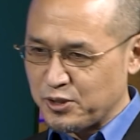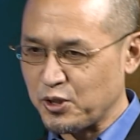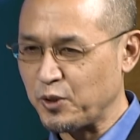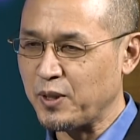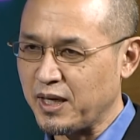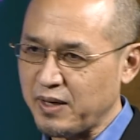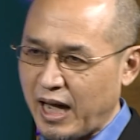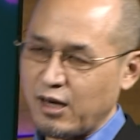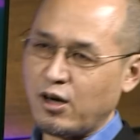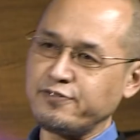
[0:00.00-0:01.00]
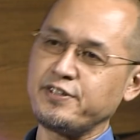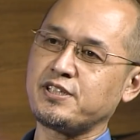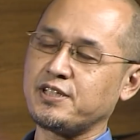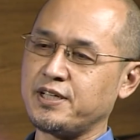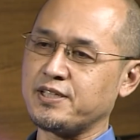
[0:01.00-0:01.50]
So our
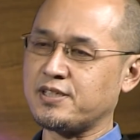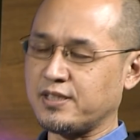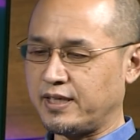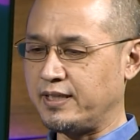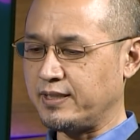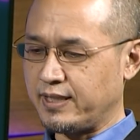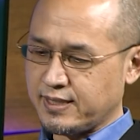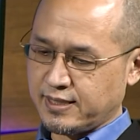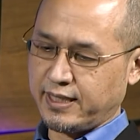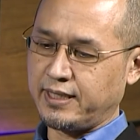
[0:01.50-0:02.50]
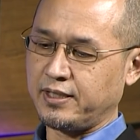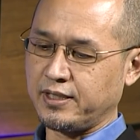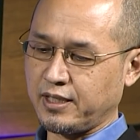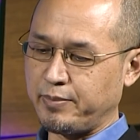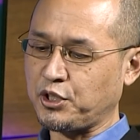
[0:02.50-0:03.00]
office is in
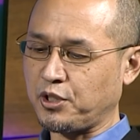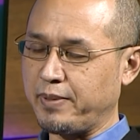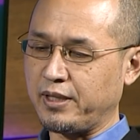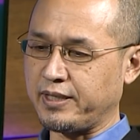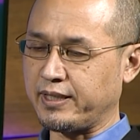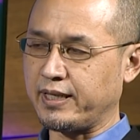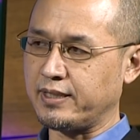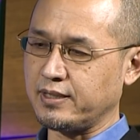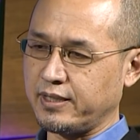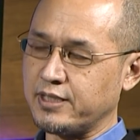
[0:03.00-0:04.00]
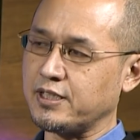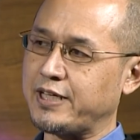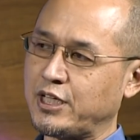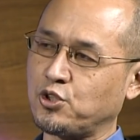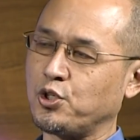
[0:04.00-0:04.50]
a commercial building, and it's
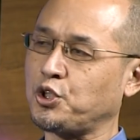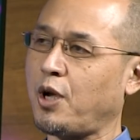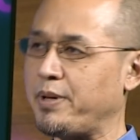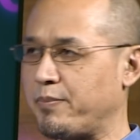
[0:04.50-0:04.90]
attached to a shopping